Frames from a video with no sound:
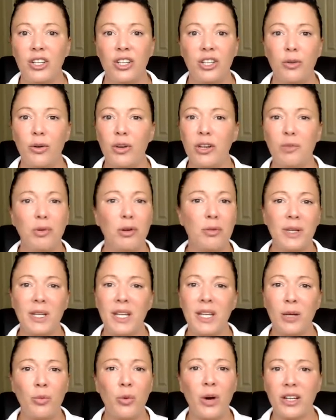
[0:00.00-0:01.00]
You only probably
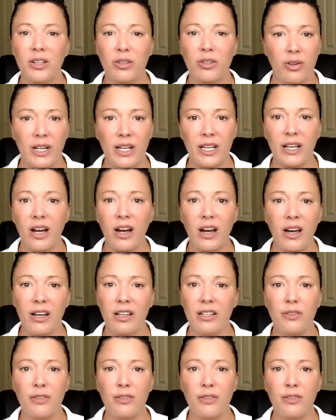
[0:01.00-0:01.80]
need one credit card.